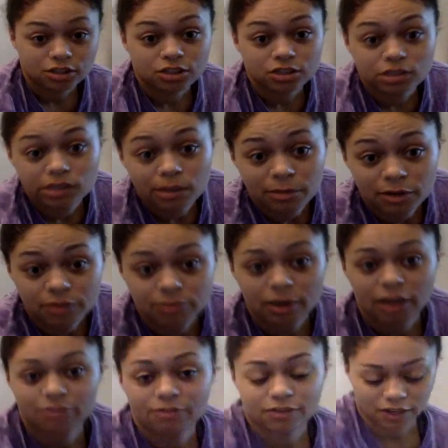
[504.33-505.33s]
are some of
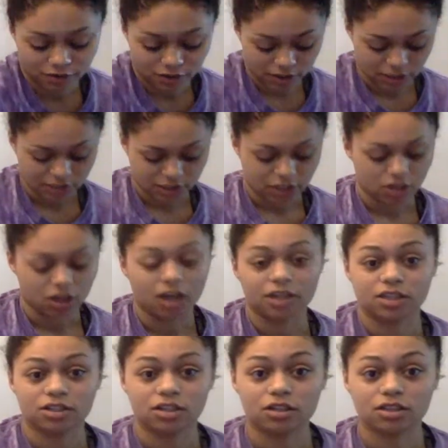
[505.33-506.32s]
my favorite things I got
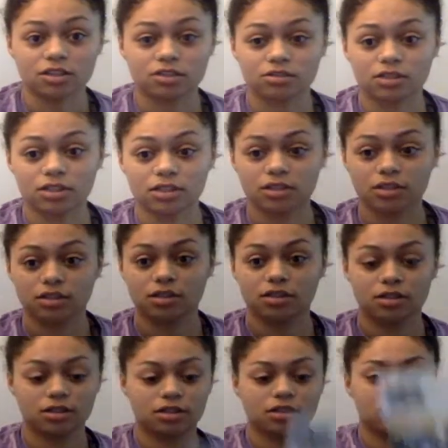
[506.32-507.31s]
at the dollar store.
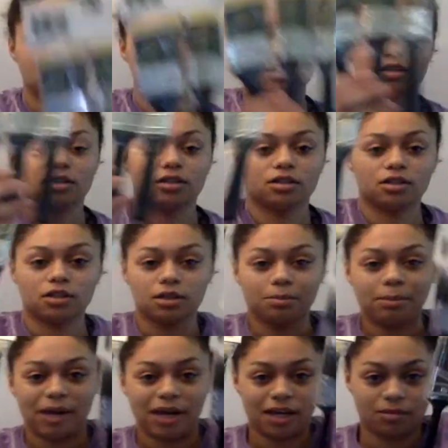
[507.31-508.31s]

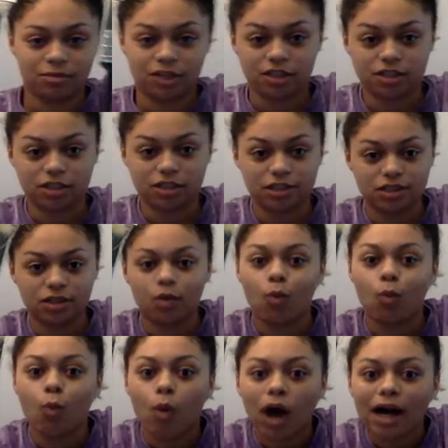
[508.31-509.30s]
Paintbrushes.
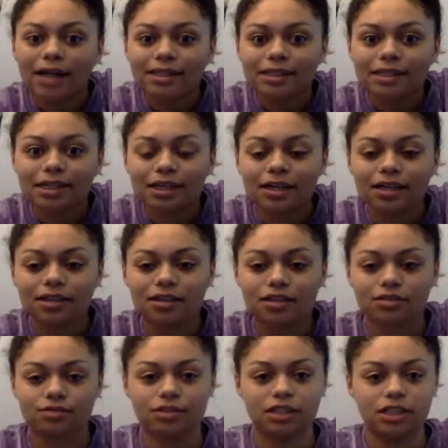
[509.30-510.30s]
What?
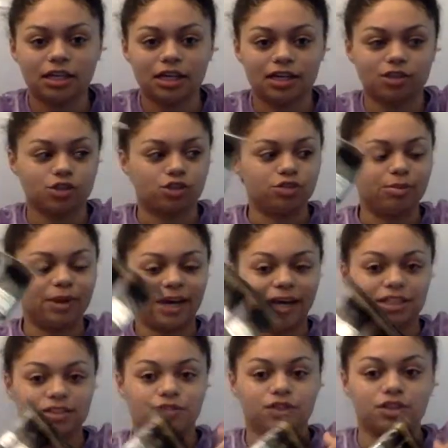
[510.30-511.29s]
3 and 2
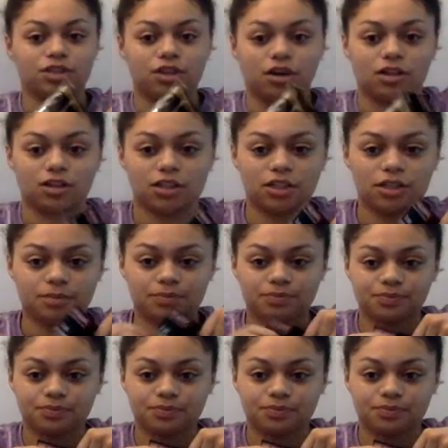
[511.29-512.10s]
packs for a dollar?